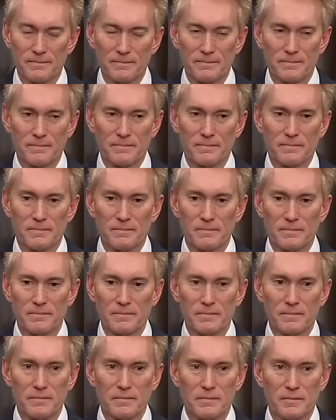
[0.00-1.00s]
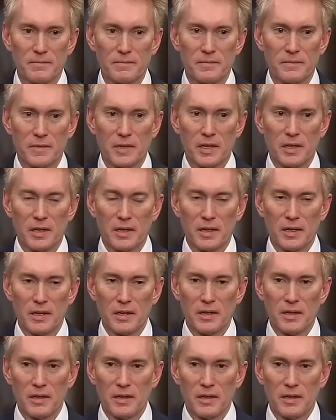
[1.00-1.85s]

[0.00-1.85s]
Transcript: (no one is talking)